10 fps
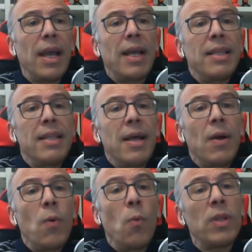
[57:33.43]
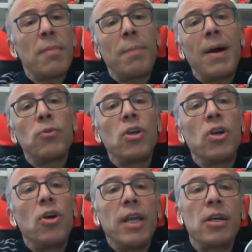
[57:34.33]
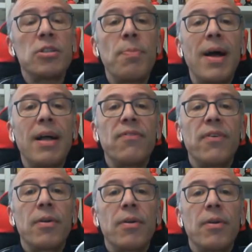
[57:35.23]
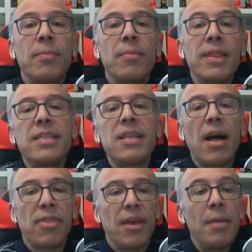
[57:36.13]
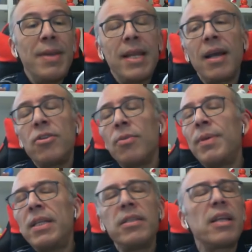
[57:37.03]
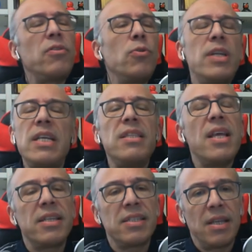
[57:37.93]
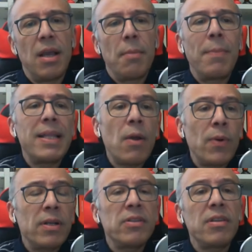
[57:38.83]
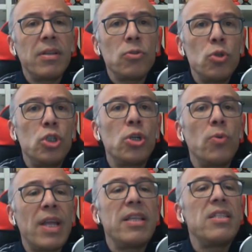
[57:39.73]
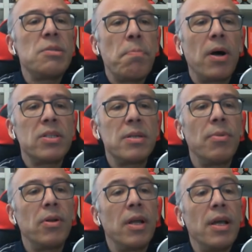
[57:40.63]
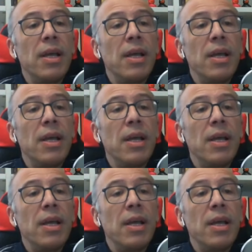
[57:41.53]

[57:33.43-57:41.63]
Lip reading: And what about going cross-platform? And this is stuff. I mean, I don't mean that you need this, but I wanted to show that it's possible.